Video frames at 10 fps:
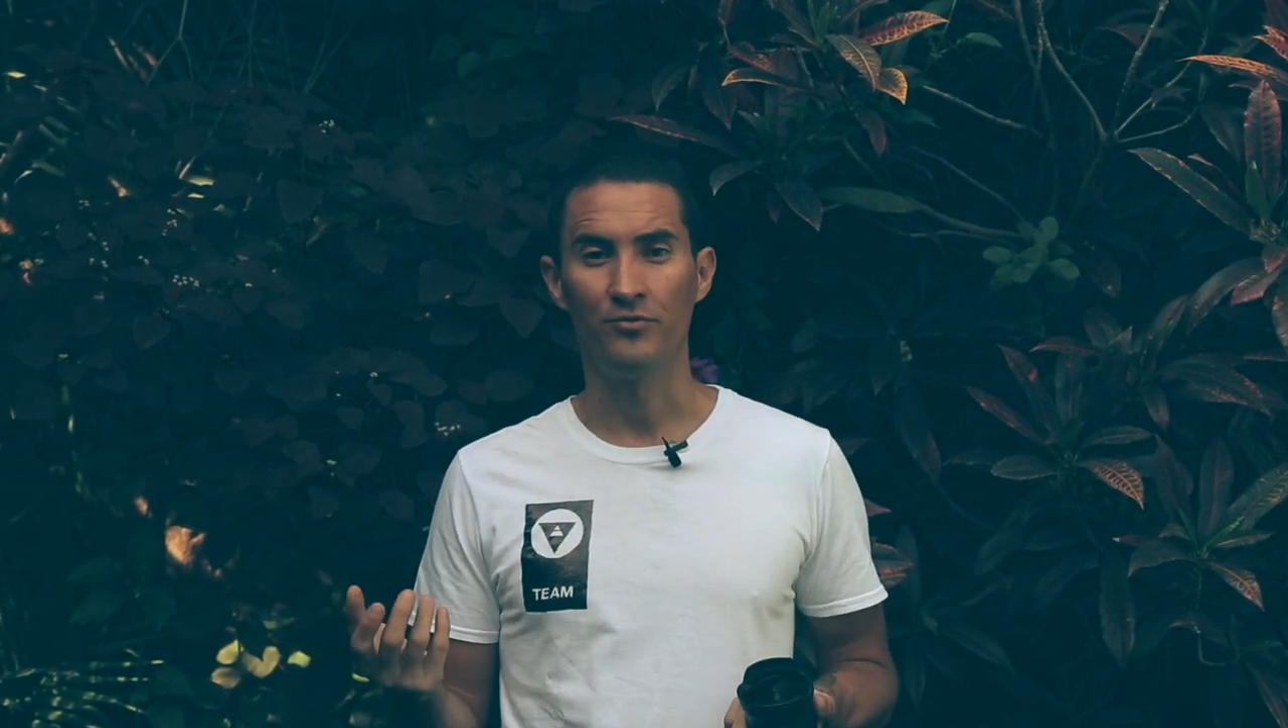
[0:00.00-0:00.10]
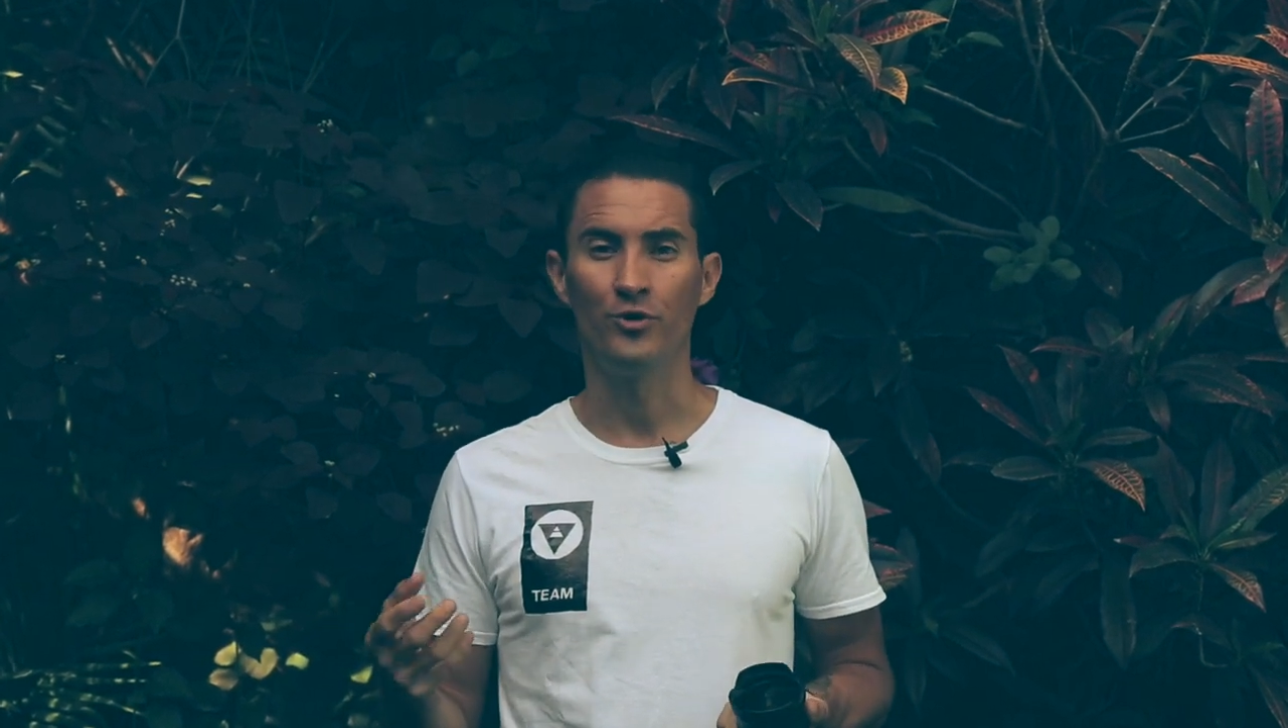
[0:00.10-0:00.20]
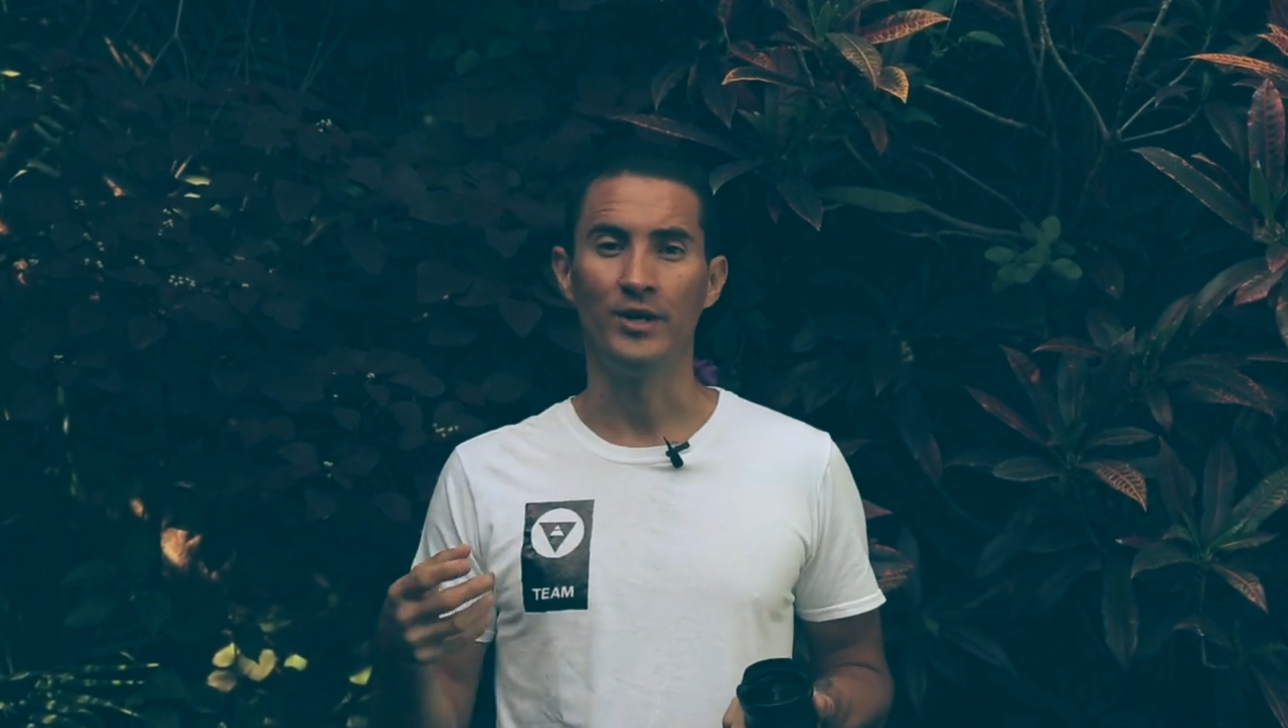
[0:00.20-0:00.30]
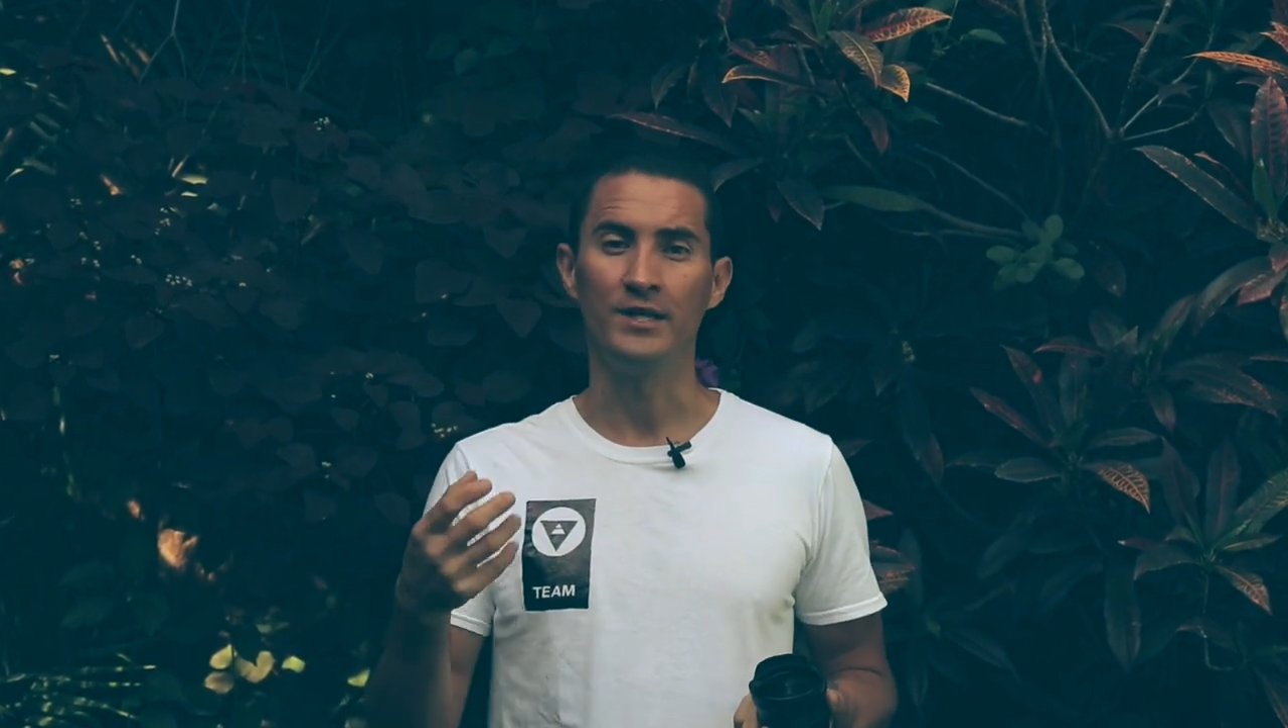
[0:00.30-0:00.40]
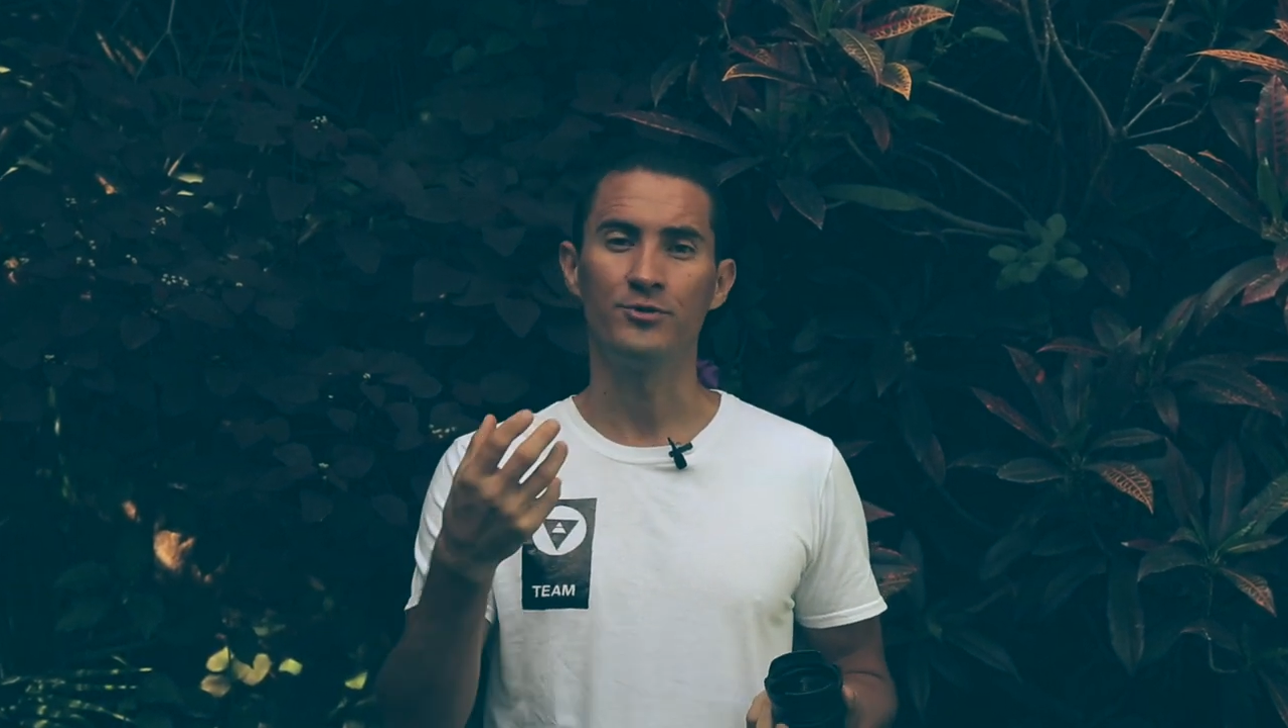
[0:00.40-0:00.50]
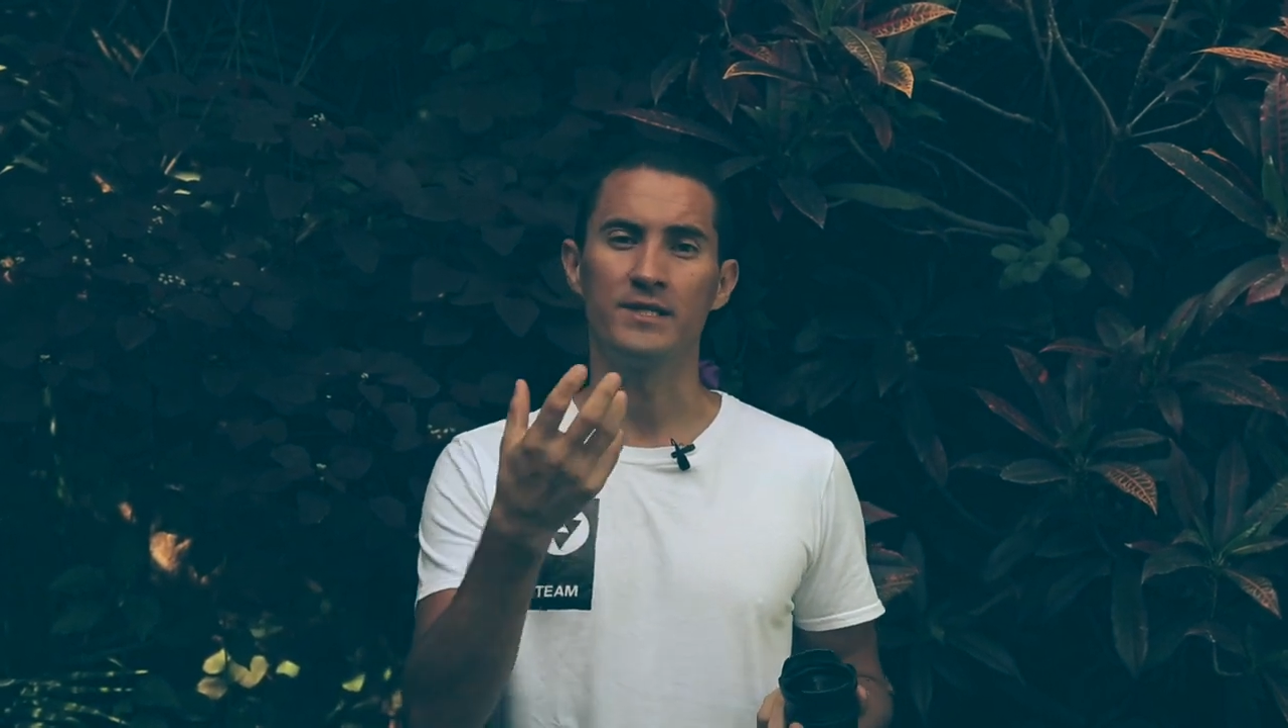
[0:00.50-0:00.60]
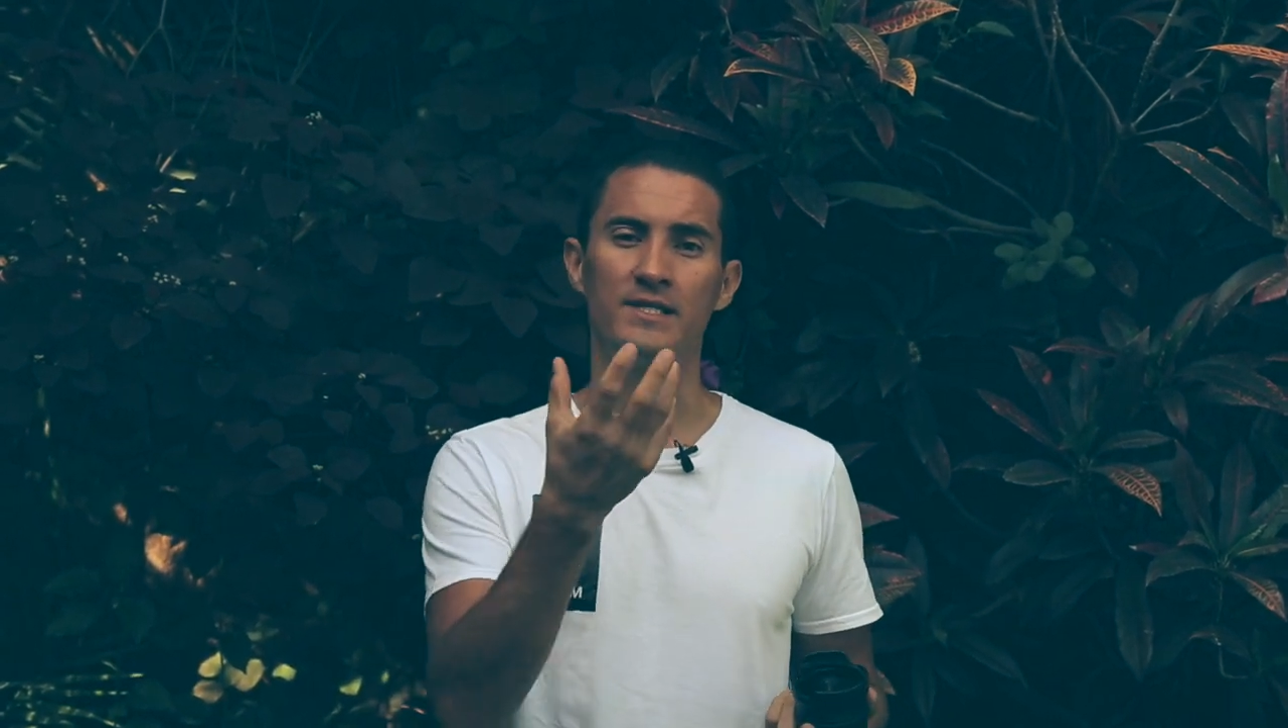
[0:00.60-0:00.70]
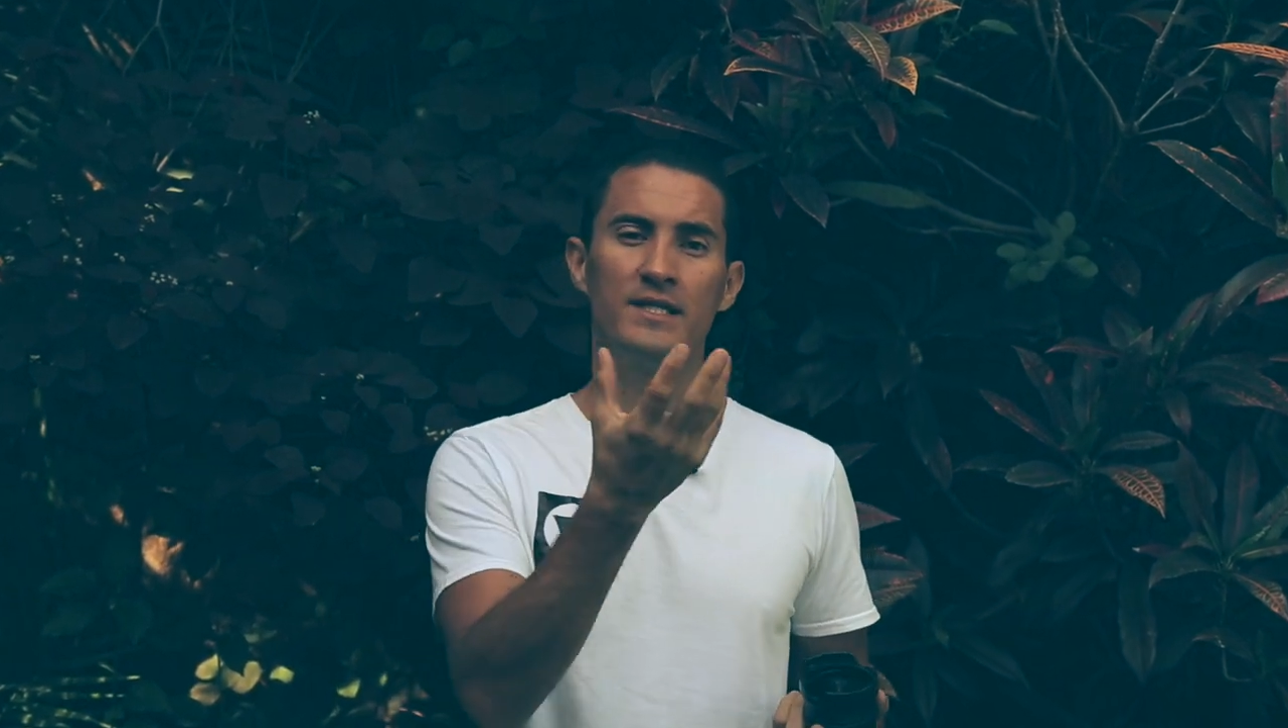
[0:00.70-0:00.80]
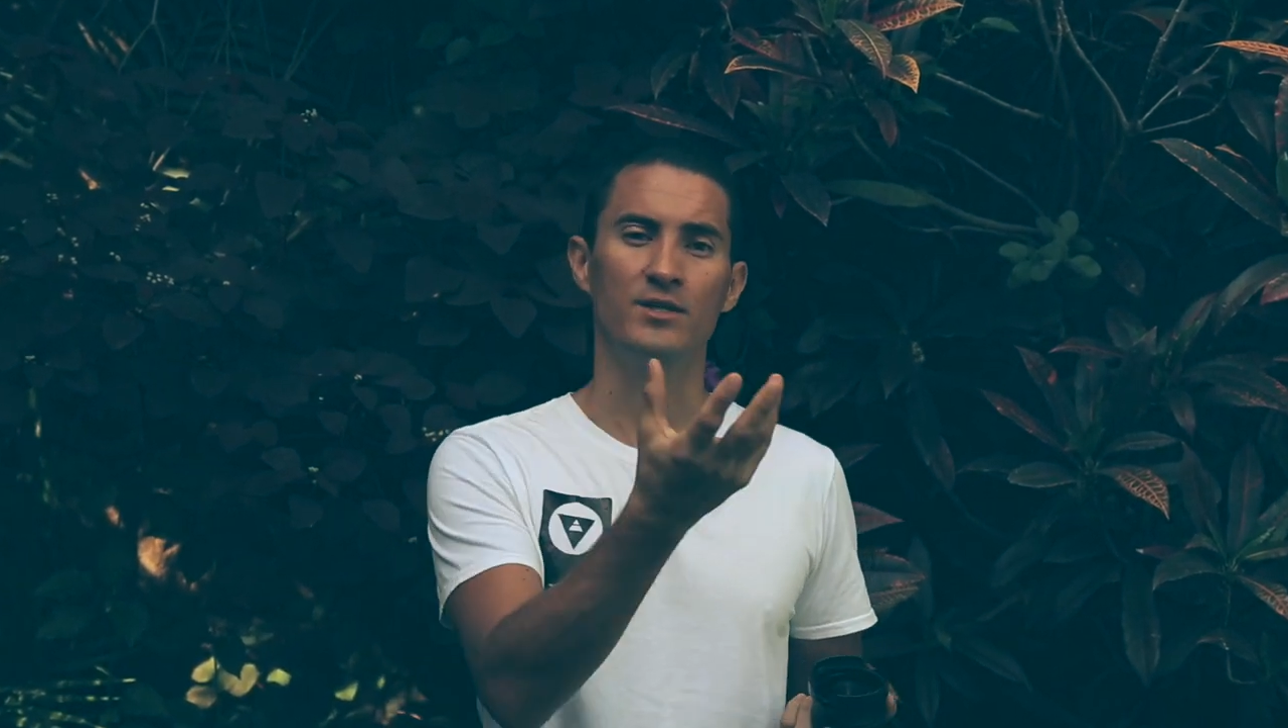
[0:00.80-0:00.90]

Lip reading: if you're interested